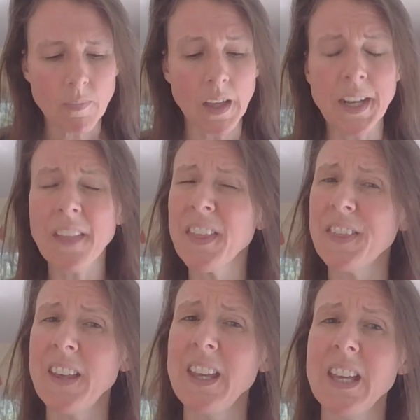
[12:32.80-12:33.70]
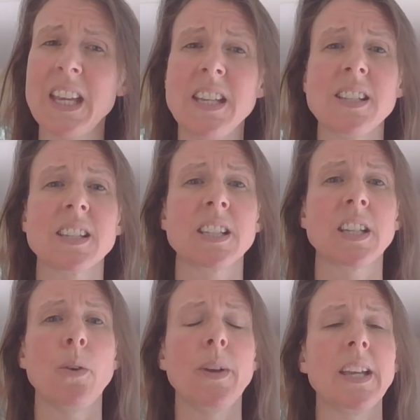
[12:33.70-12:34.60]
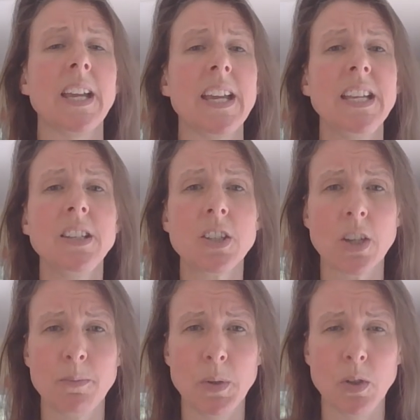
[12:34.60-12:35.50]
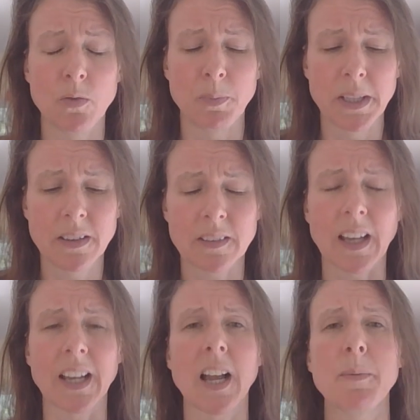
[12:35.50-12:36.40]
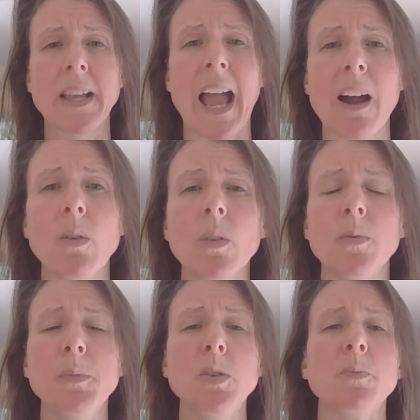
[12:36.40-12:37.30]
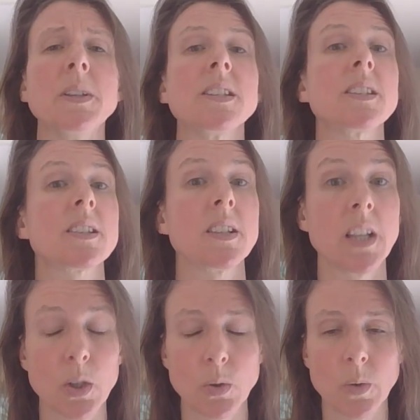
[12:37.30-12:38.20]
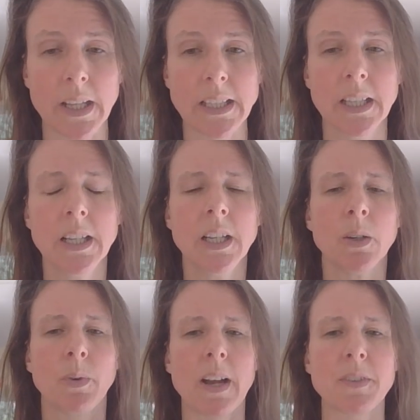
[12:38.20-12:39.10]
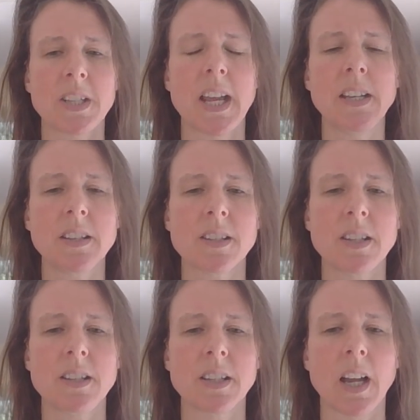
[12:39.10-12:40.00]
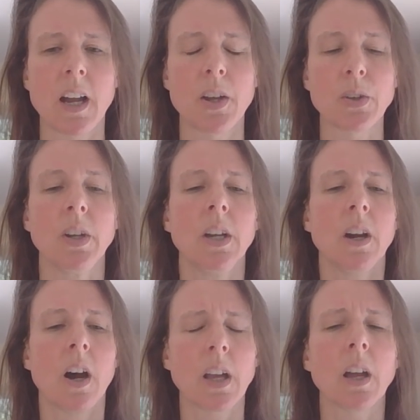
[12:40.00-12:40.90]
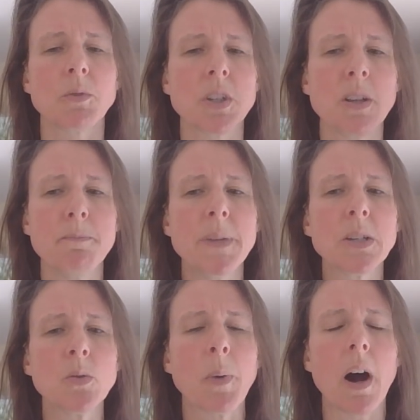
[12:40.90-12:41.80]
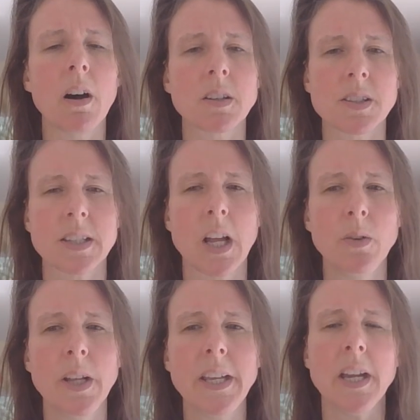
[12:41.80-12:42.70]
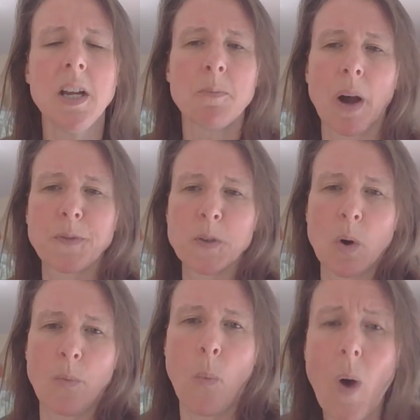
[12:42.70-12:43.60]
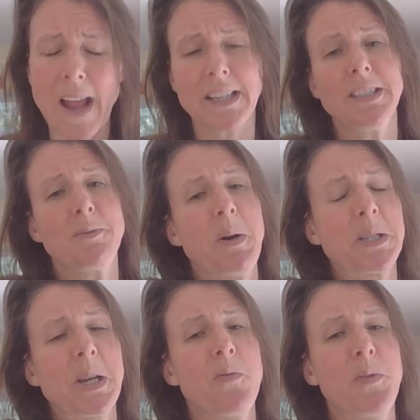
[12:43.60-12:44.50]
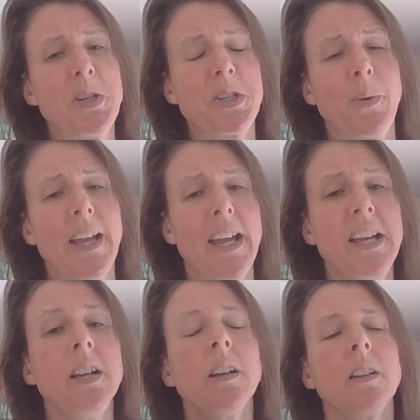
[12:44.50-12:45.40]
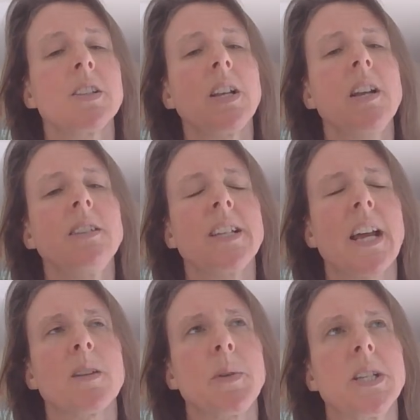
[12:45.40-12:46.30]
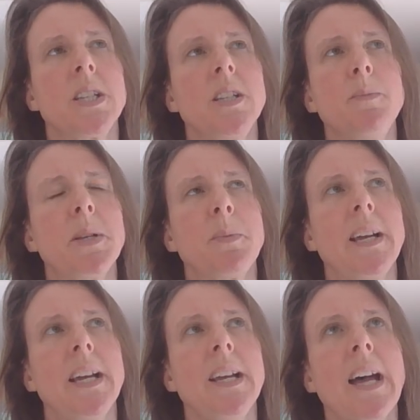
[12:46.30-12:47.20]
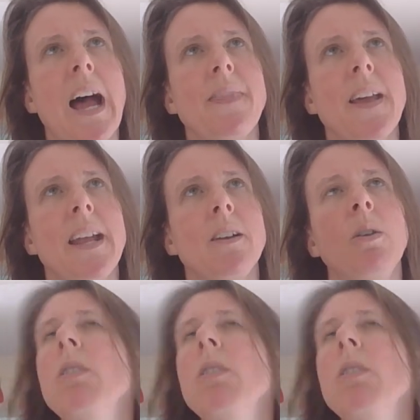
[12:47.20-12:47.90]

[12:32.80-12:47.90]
Another thing is going into movement and coming out of movement slowly. We have a tendency to go, okay, I'm doing the middle part slowly, but I've sort of wanged myself into it, slowed it down a bit to do the middle bit, and then